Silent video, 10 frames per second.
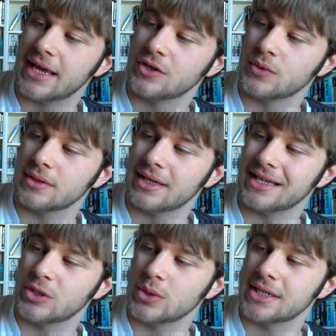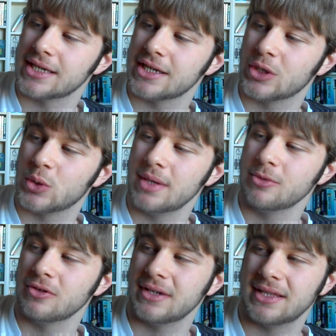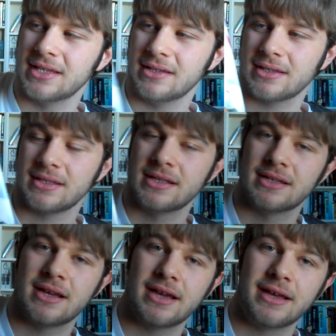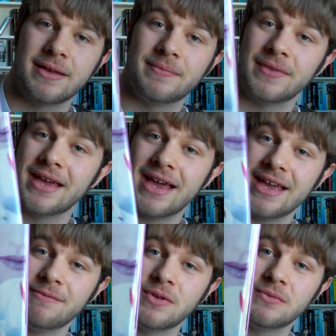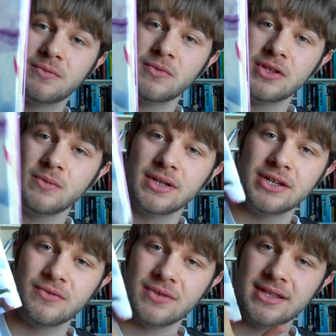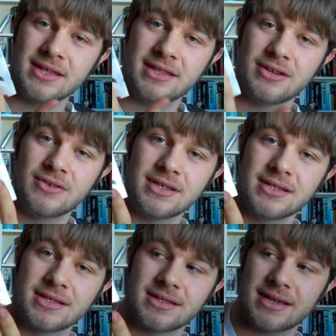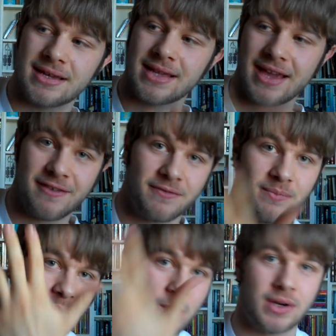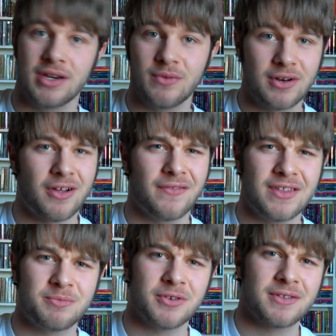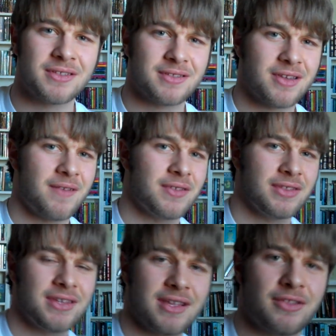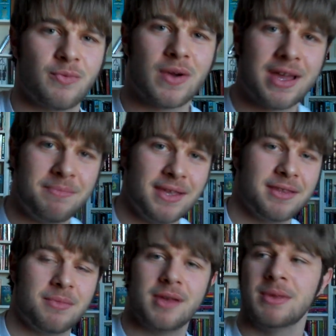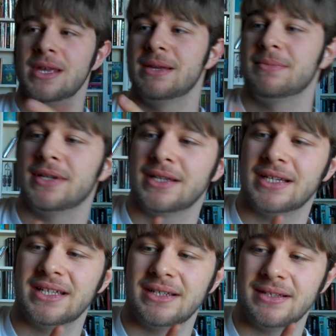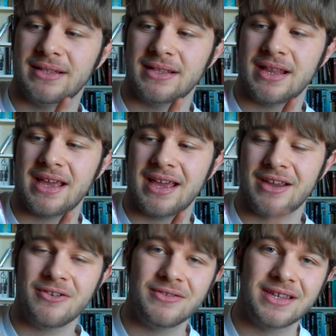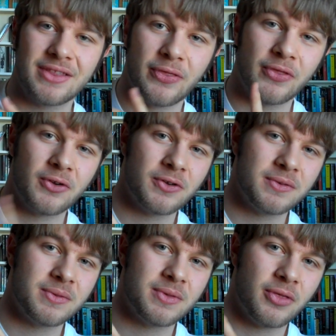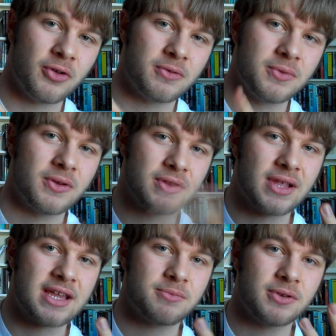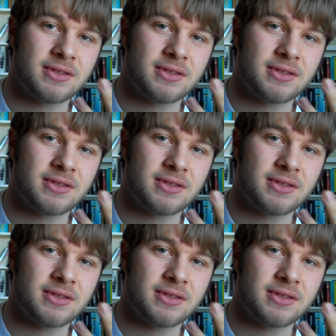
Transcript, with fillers: Adri Andrea Cremer, I think. Uh, I've been really wanting to read this series, as I have been wanting to read all these books. Obviously, that's why I picked them up. But uh, I heard that the third, the third book, the last